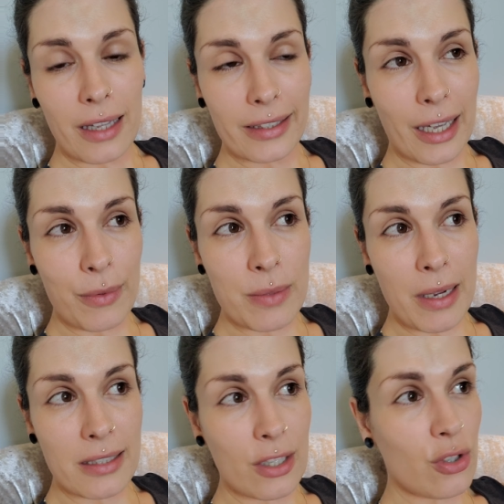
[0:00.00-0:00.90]
Like that was
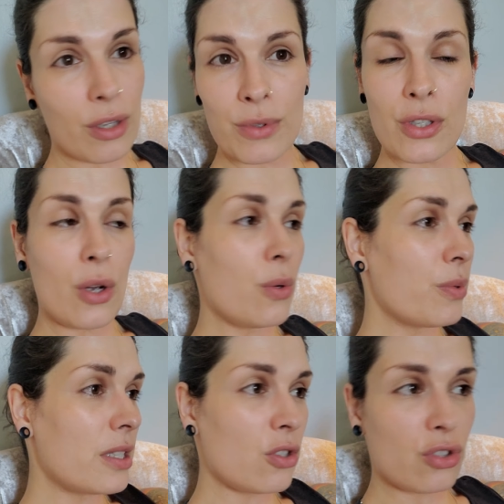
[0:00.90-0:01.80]
my intention. There was no
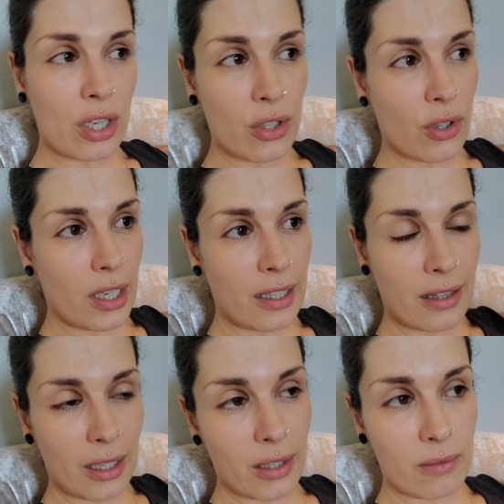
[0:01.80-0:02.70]
cisgender or
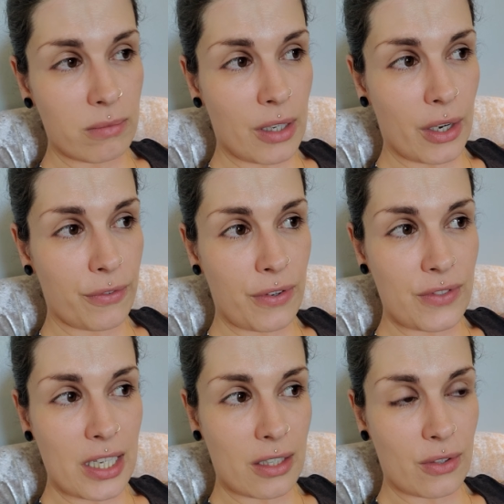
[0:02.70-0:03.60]
anything,
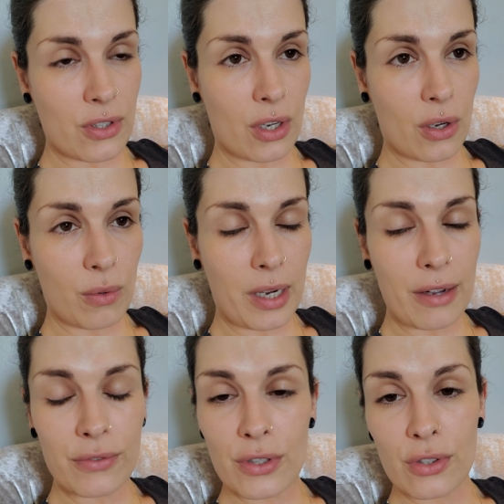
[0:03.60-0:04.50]
15 years ago when
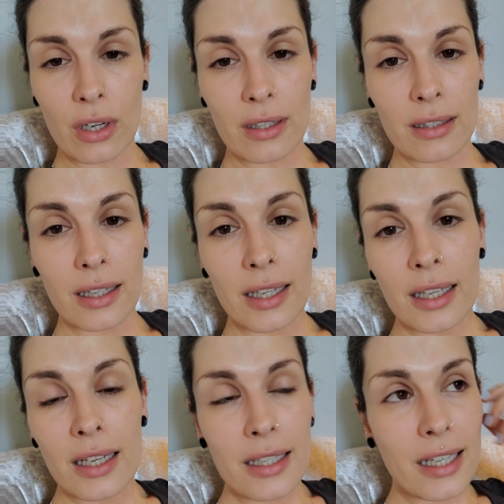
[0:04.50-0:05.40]
I first started
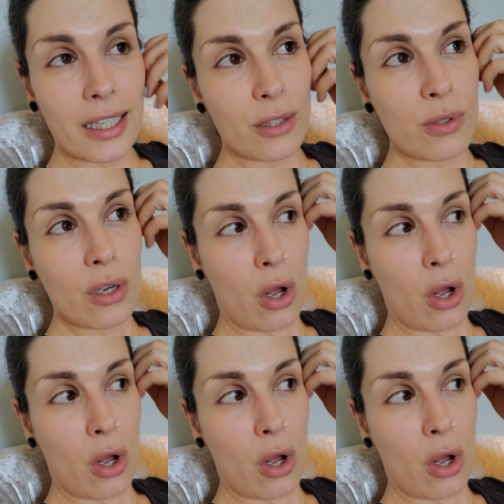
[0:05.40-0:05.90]
getting into it.